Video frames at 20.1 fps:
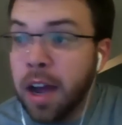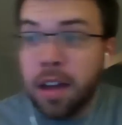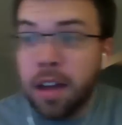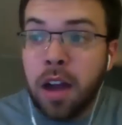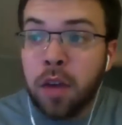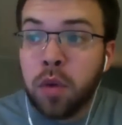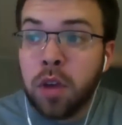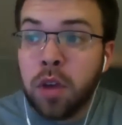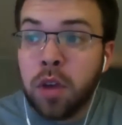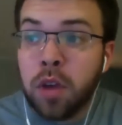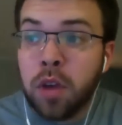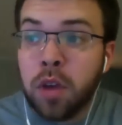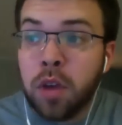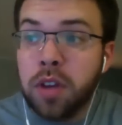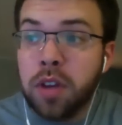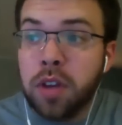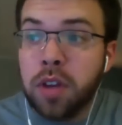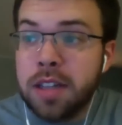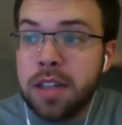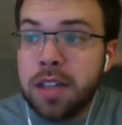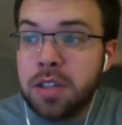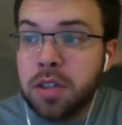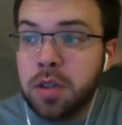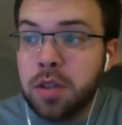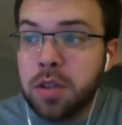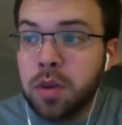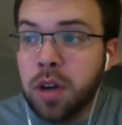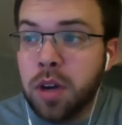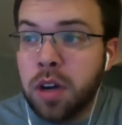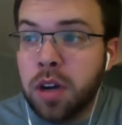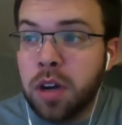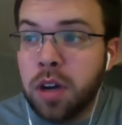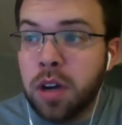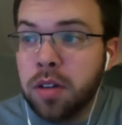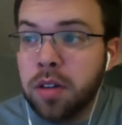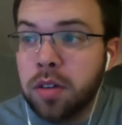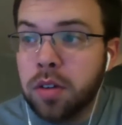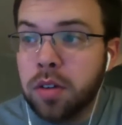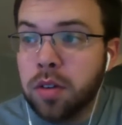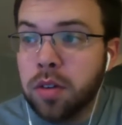really relate to
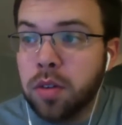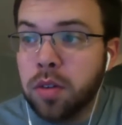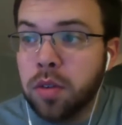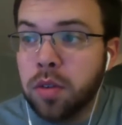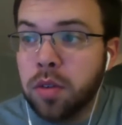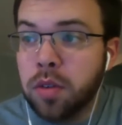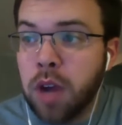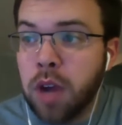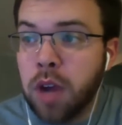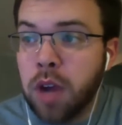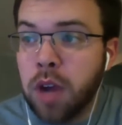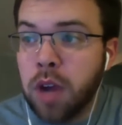Rob